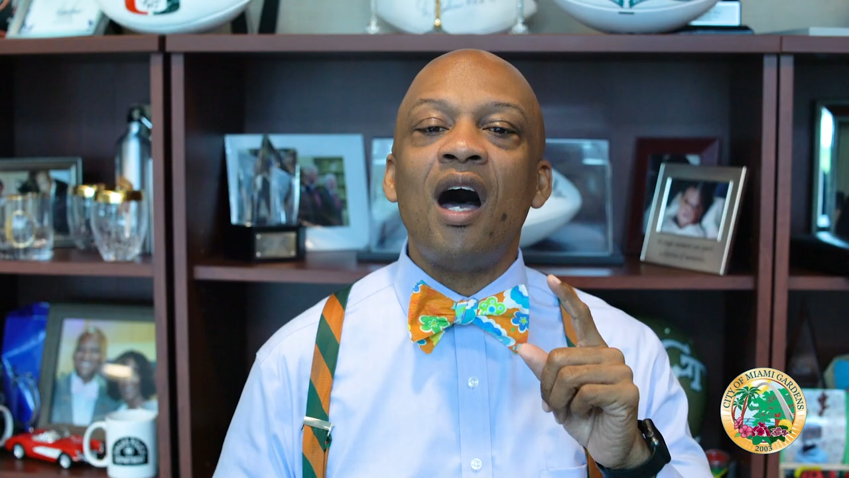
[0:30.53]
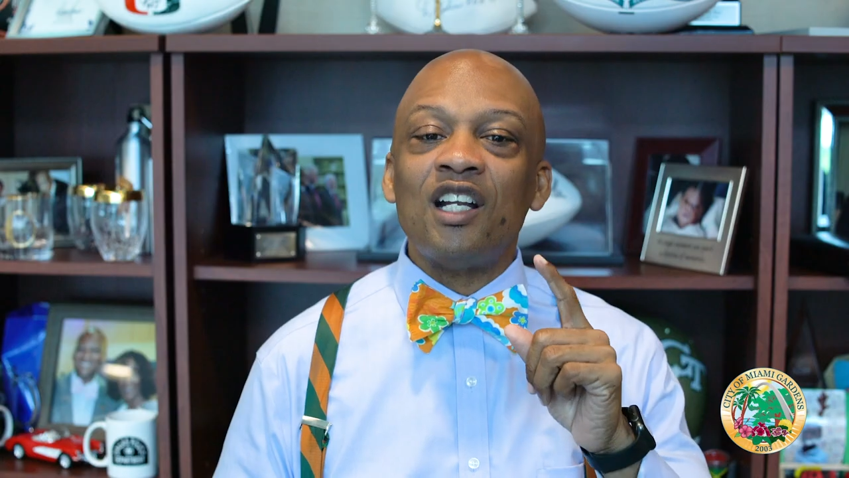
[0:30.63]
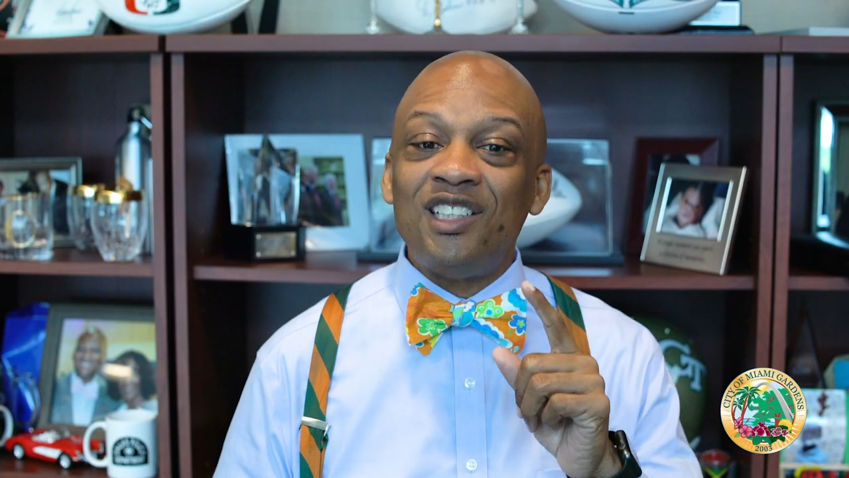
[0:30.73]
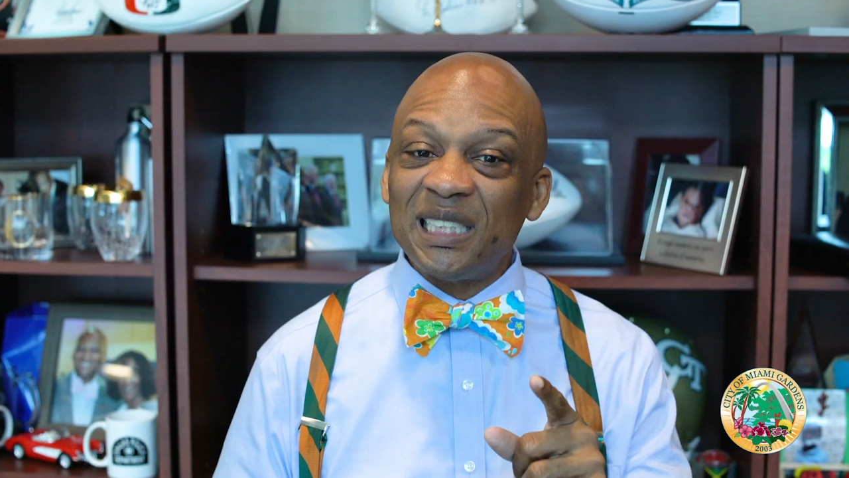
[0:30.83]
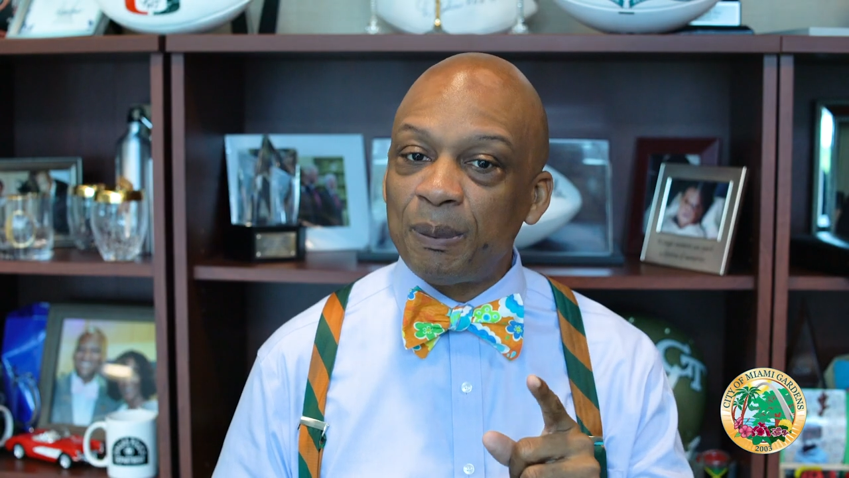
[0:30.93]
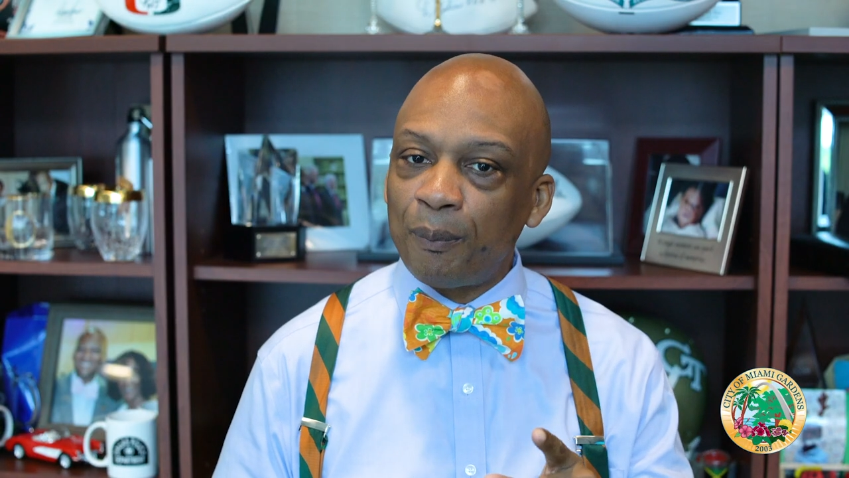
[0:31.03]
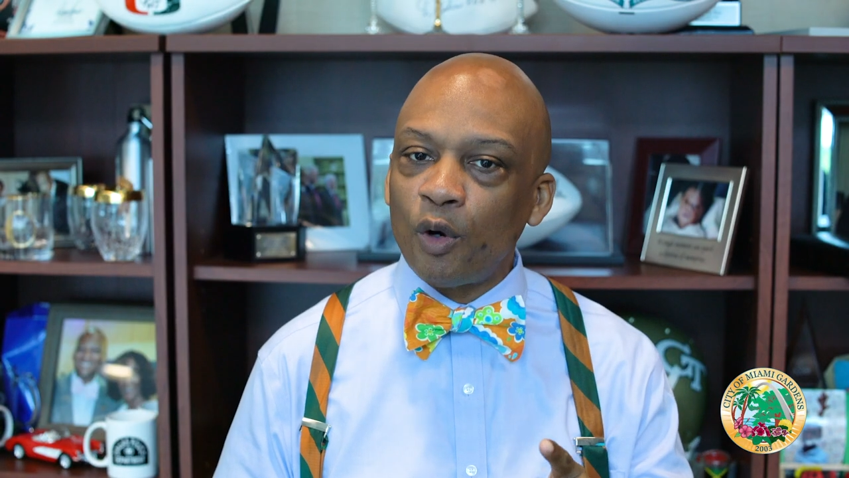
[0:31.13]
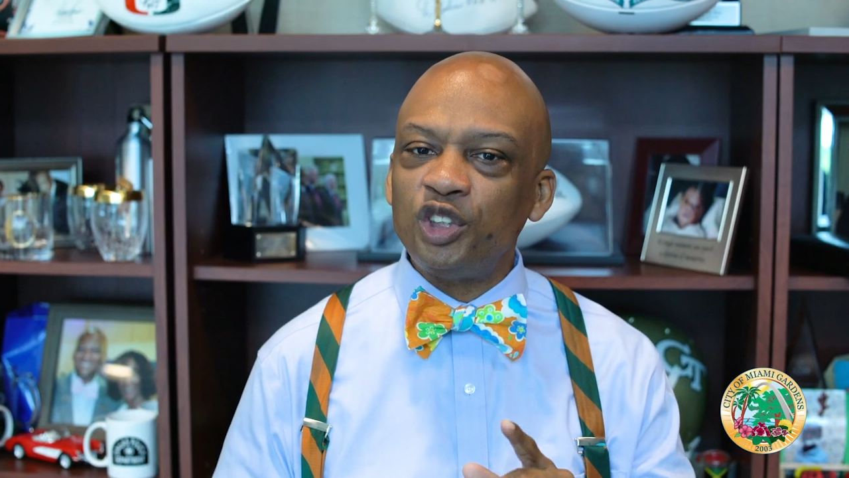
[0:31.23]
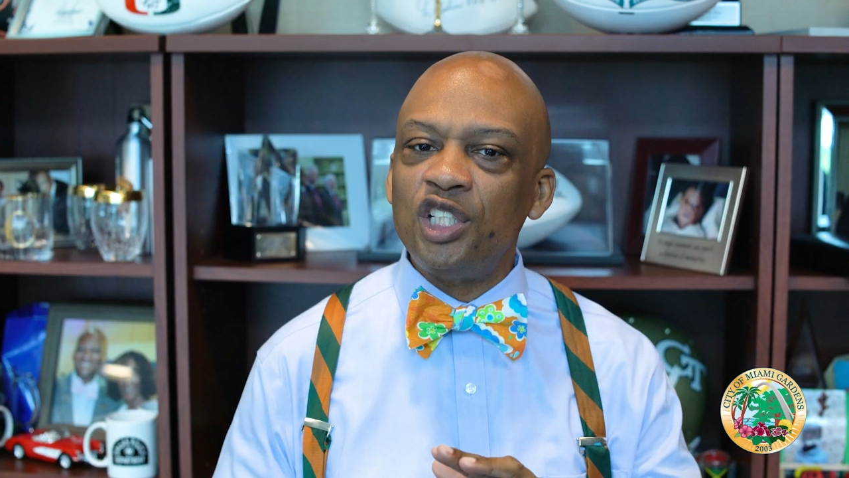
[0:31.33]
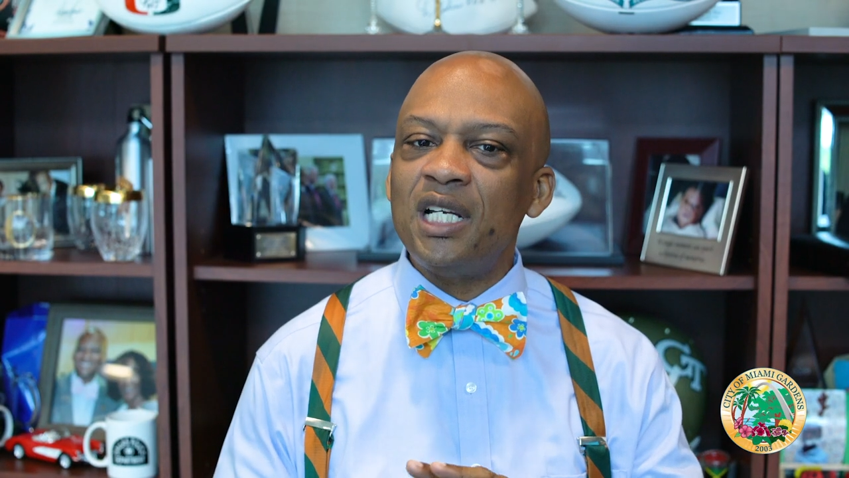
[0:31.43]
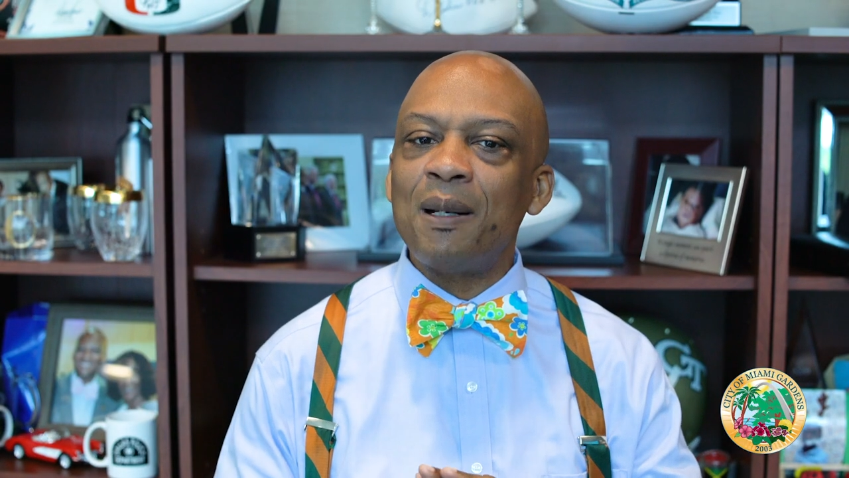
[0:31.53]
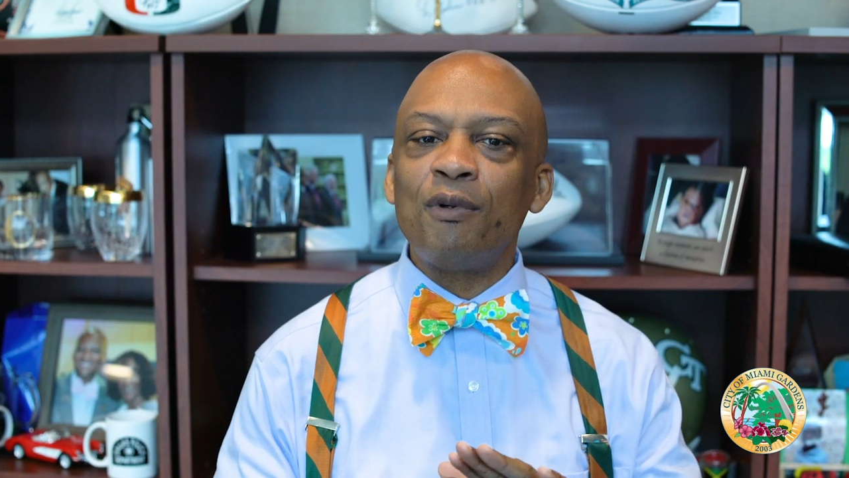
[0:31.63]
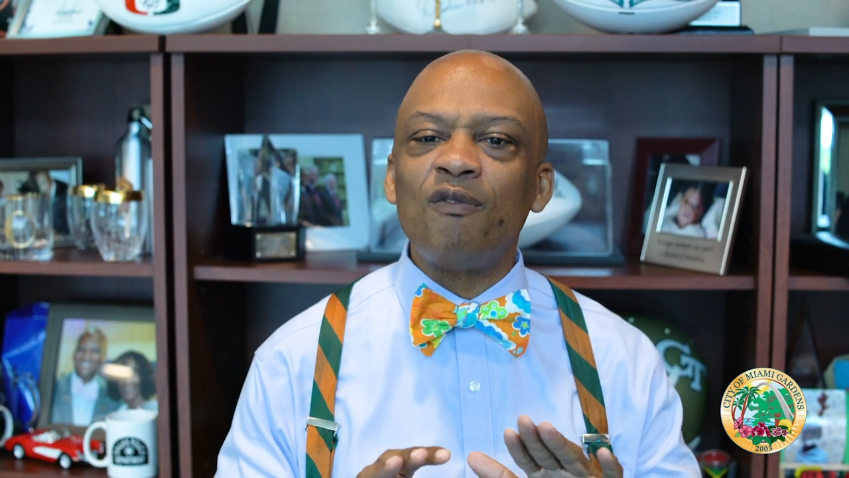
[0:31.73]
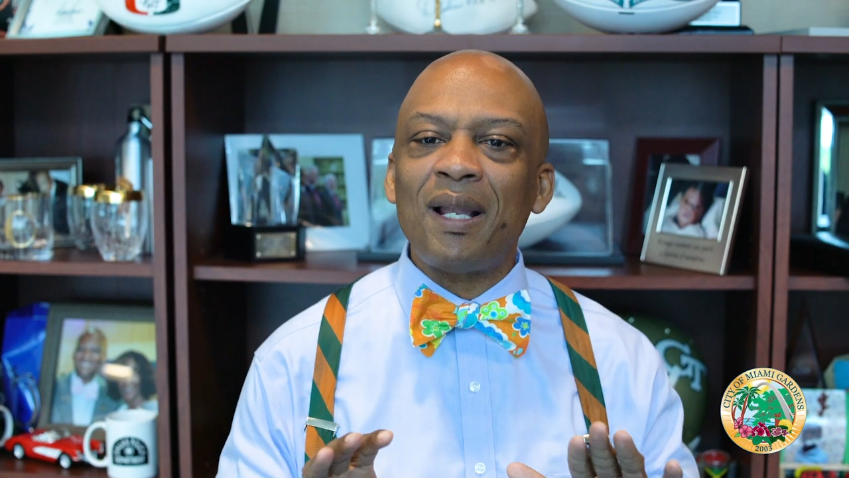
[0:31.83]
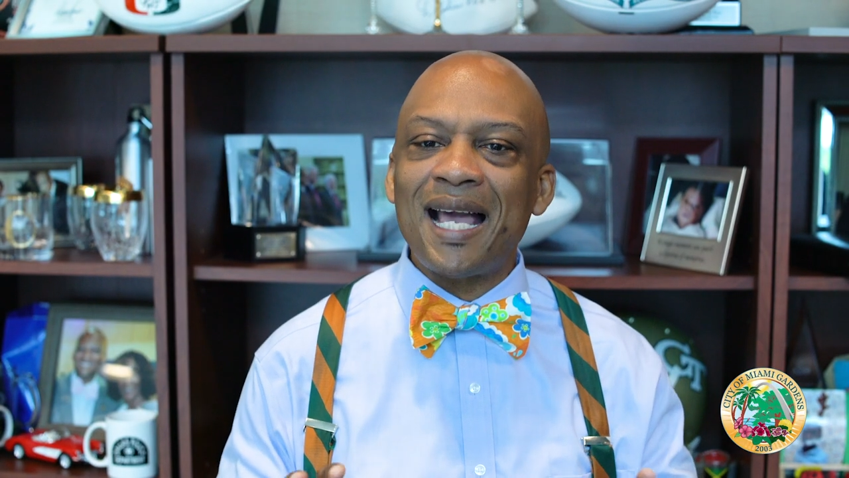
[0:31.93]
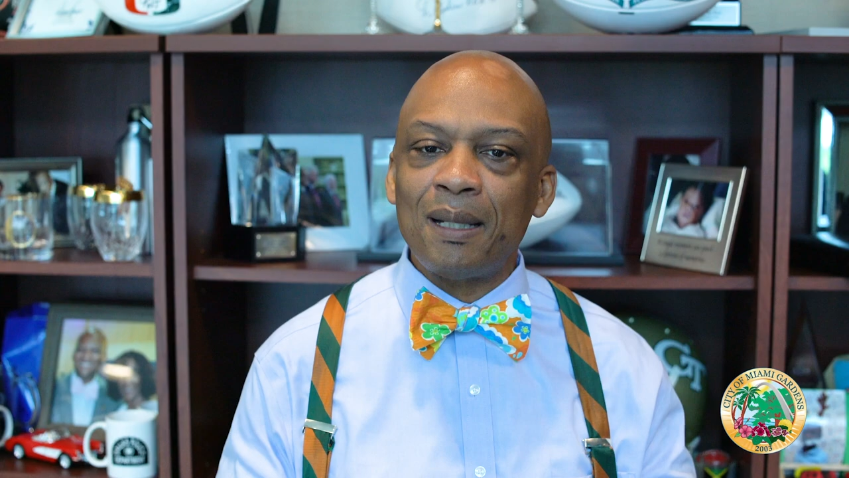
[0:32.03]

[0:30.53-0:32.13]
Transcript: A disproportionate number of black